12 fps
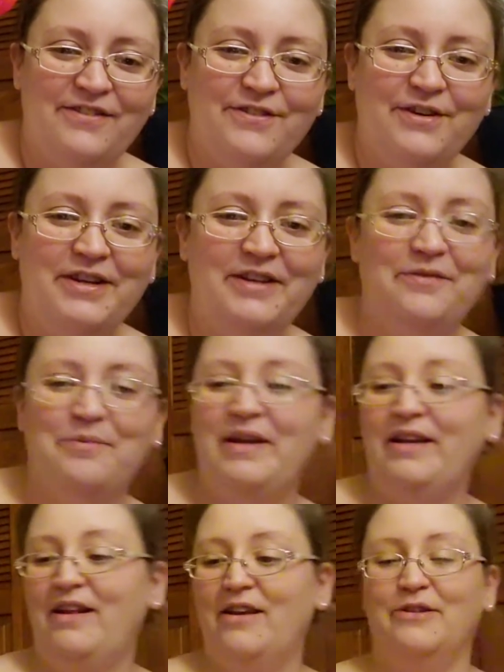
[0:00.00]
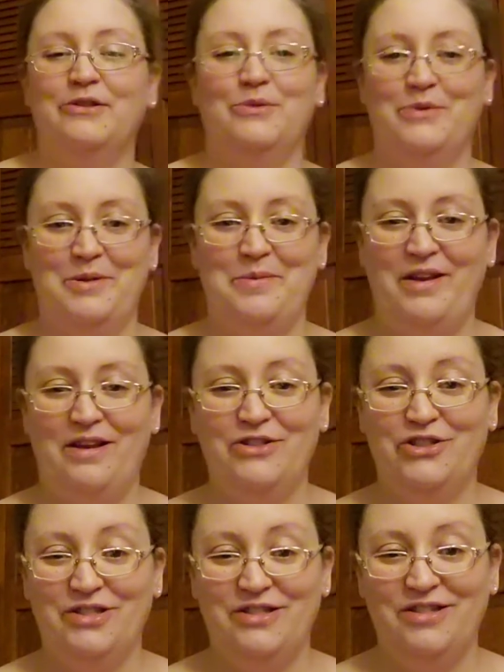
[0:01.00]
Forgive my nails when I'm
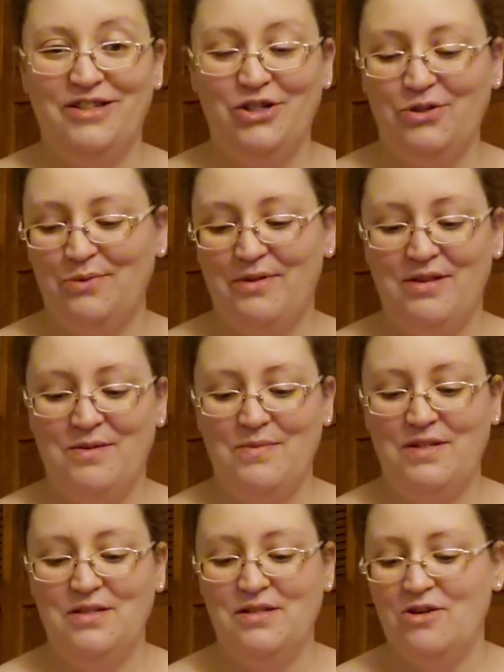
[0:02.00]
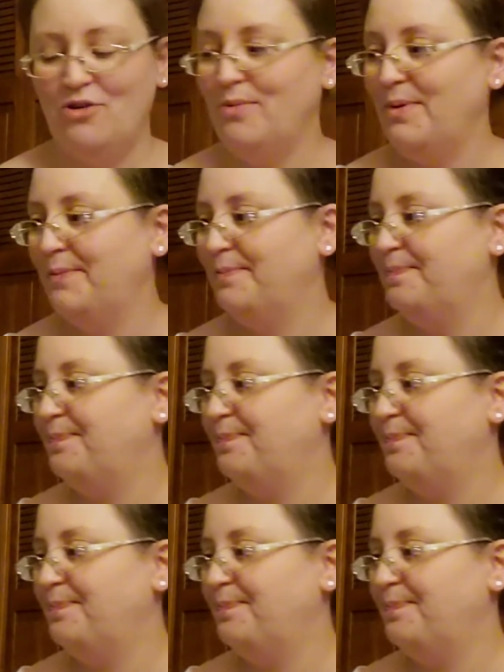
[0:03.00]
anxious. I chew on them. It's terrible.